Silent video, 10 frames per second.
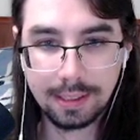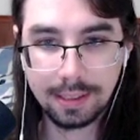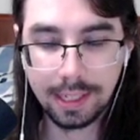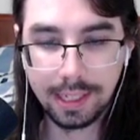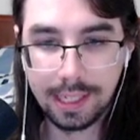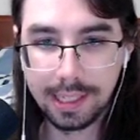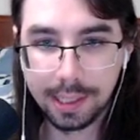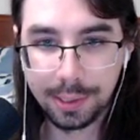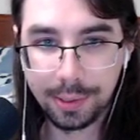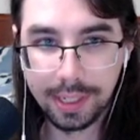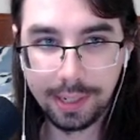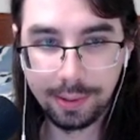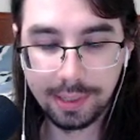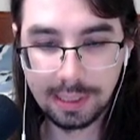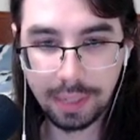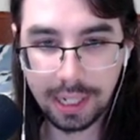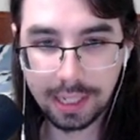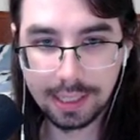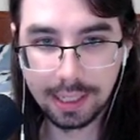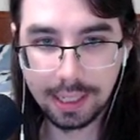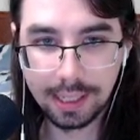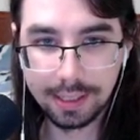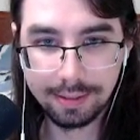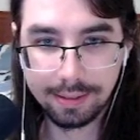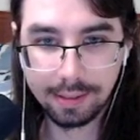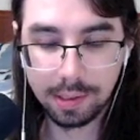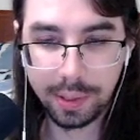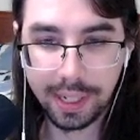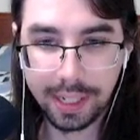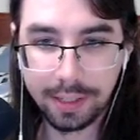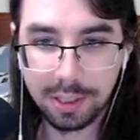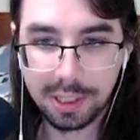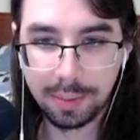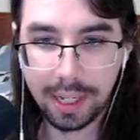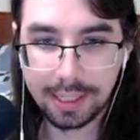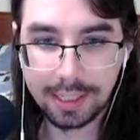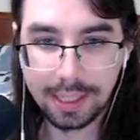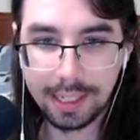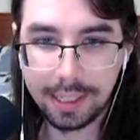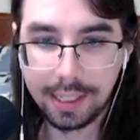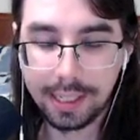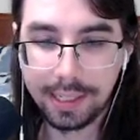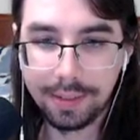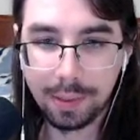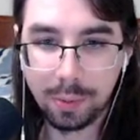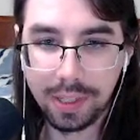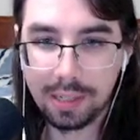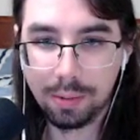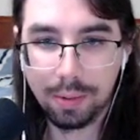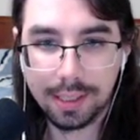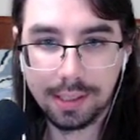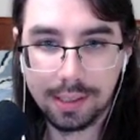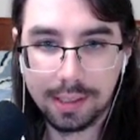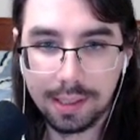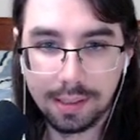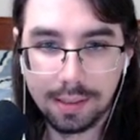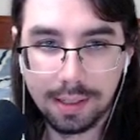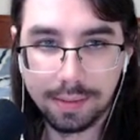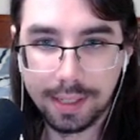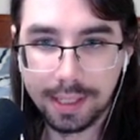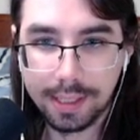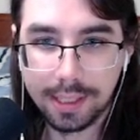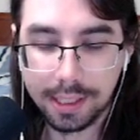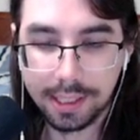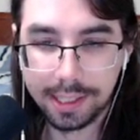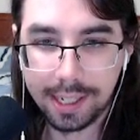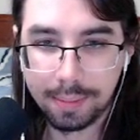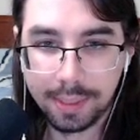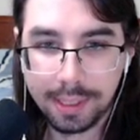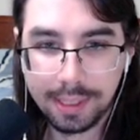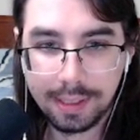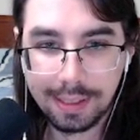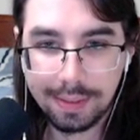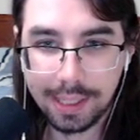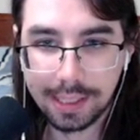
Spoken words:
I like the cricket respect. I like the frilled dragon respect, taking it even when there wasn't a feint in the shop. Because, I